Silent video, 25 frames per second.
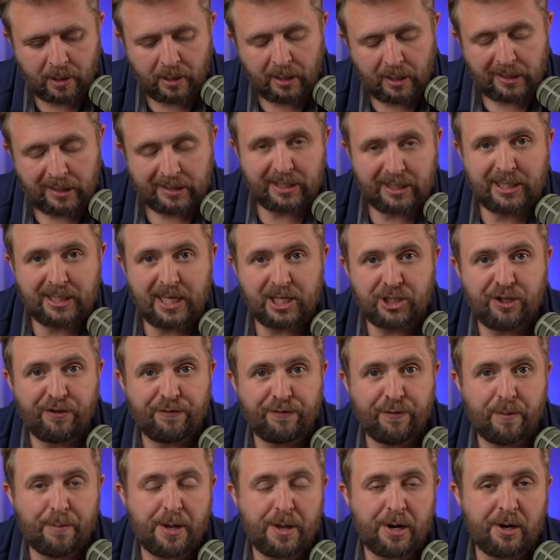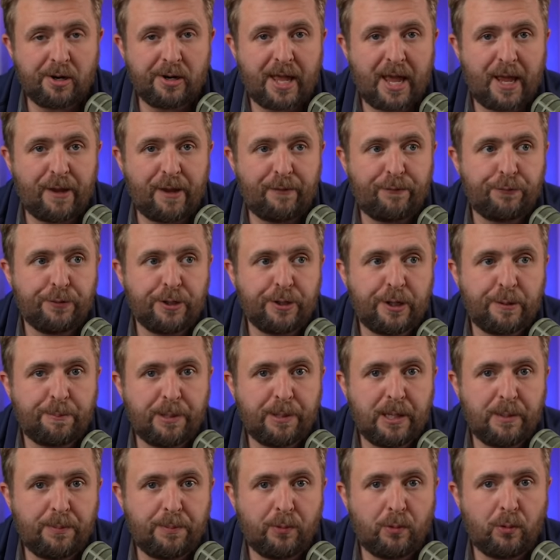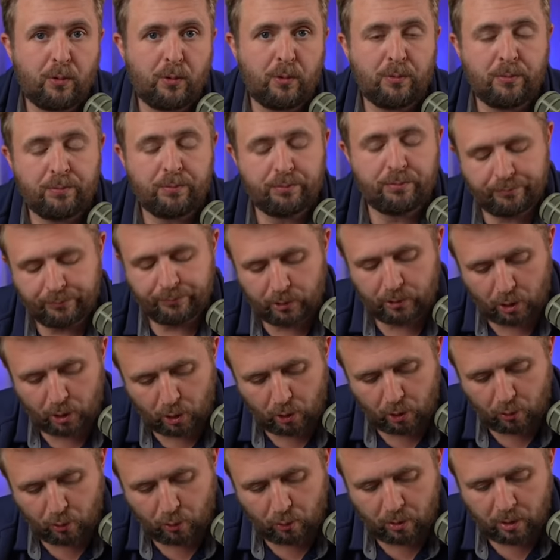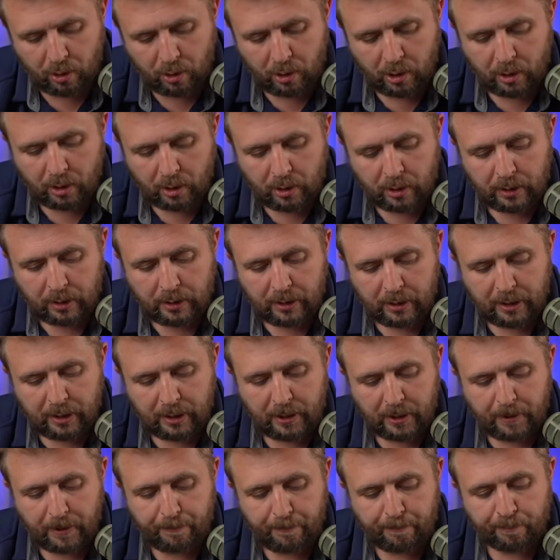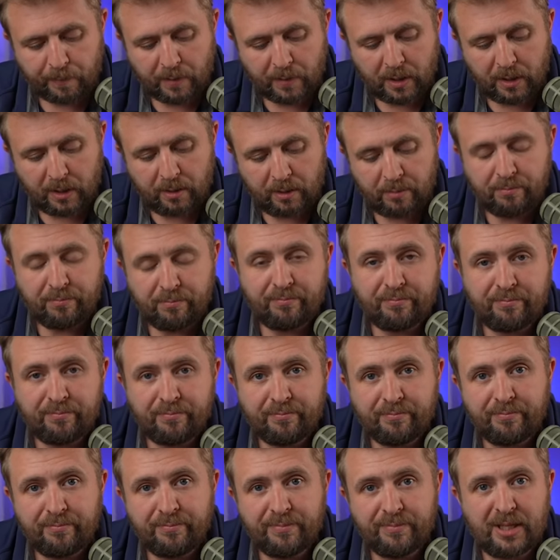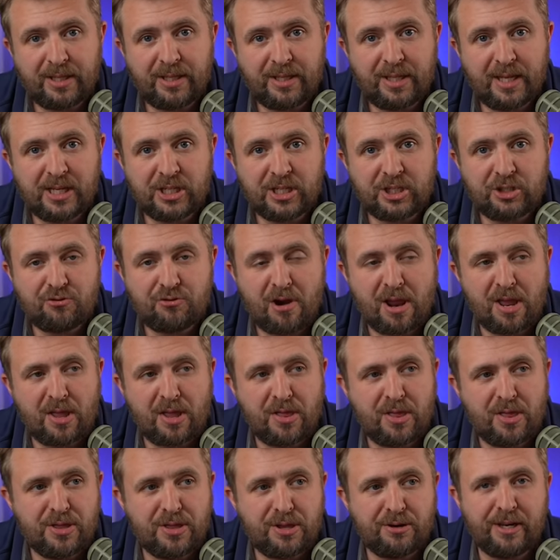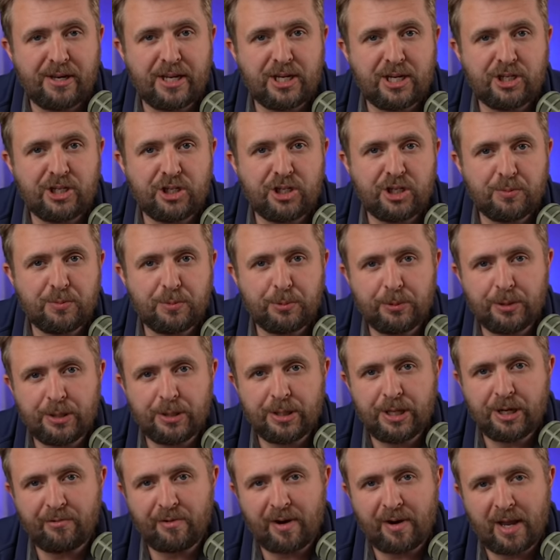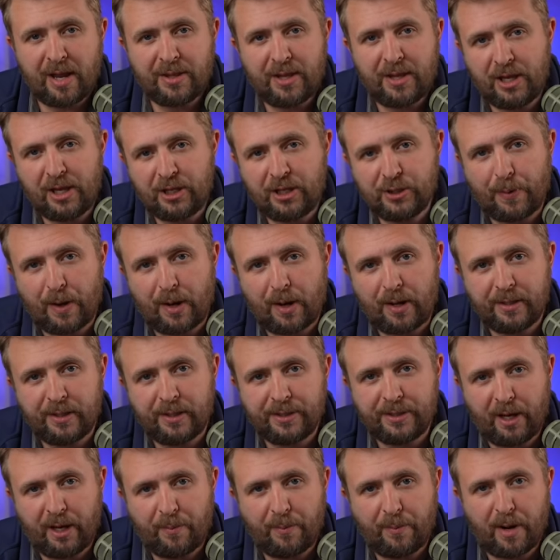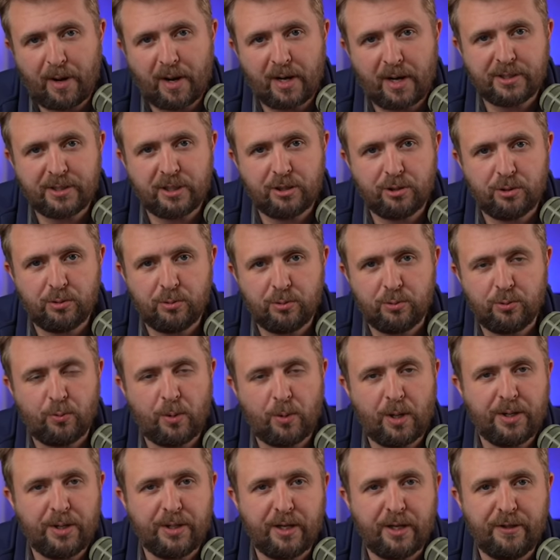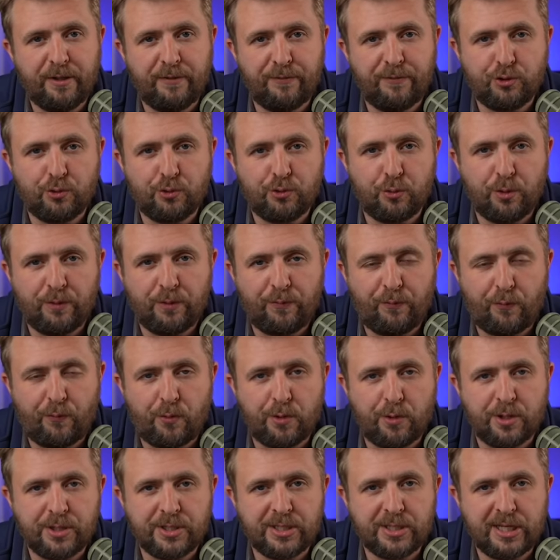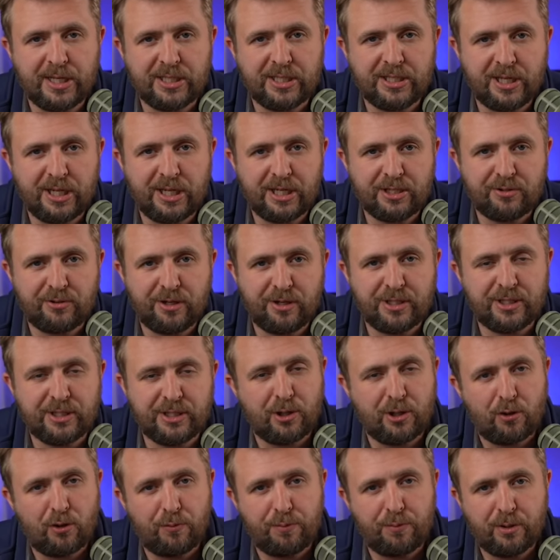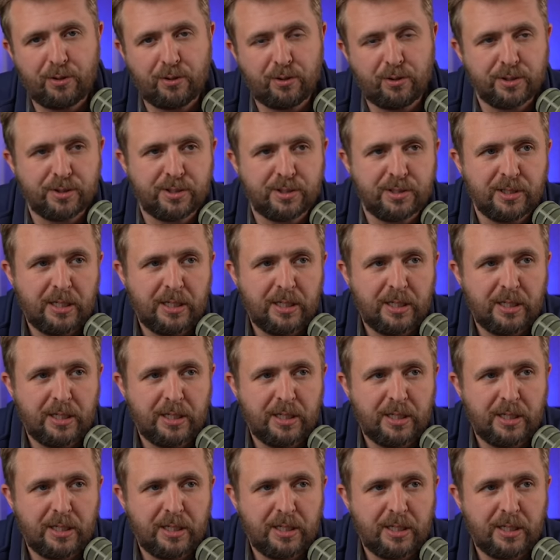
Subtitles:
Did they achieve a better life for their people? No. And did they strengthen the relationship between Iran, Hezbollah, and Hamas as one kind of joint force against the Israelis? No, because